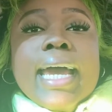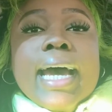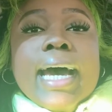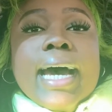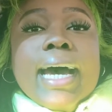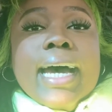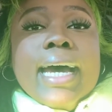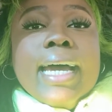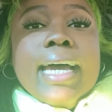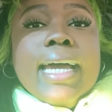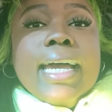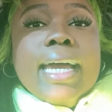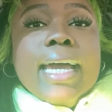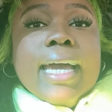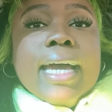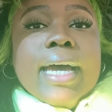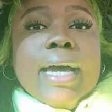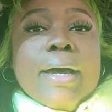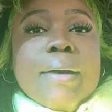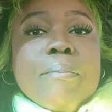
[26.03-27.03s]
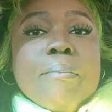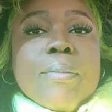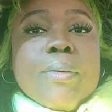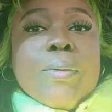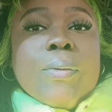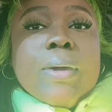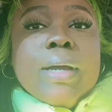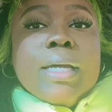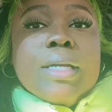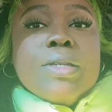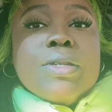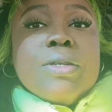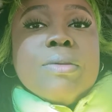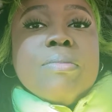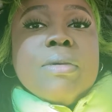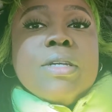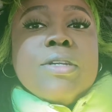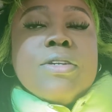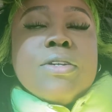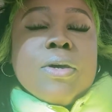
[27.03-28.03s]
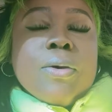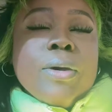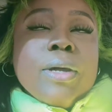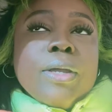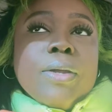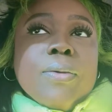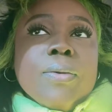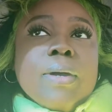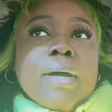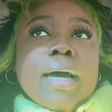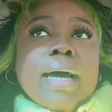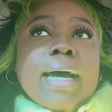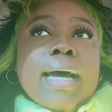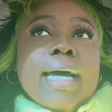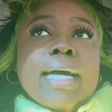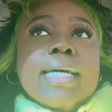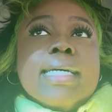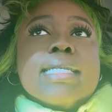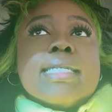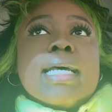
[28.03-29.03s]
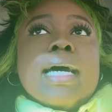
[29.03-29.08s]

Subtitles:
I am going to be showing you guys